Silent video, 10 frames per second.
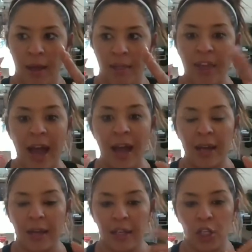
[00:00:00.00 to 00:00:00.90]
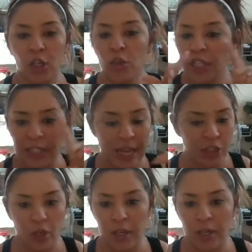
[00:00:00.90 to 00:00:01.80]
that you just
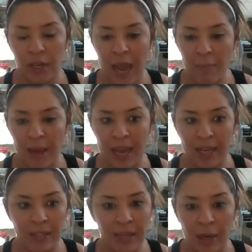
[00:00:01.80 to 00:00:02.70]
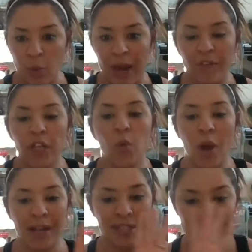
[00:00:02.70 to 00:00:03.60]
enter the campaigns, like whatever you
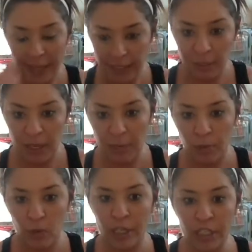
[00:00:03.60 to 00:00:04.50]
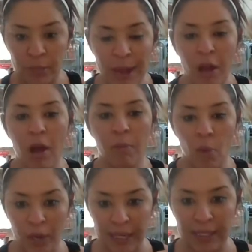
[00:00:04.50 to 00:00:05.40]
want sent to people, which is my
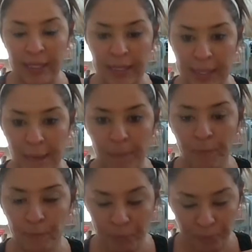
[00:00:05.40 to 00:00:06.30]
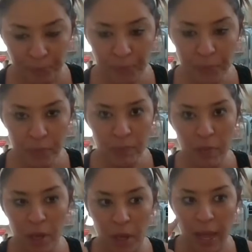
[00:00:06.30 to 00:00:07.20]
onboarding system.
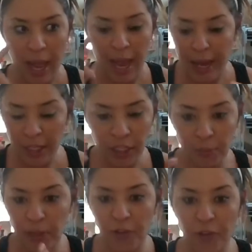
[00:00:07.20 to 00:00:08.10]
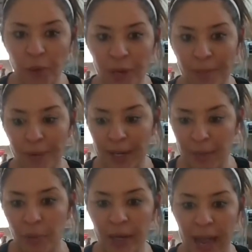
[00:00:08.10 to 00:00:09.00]
And I just put the phone number in
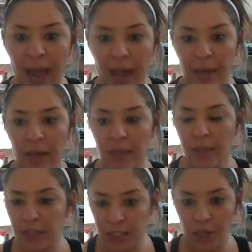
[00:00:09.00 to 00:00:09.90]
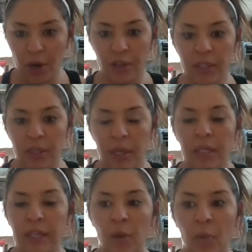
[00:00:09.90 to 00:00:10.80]
and put at, and then it starts
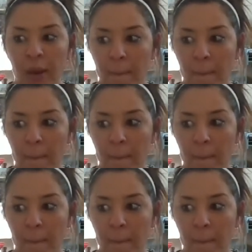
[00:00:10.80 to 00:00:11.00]
day 1,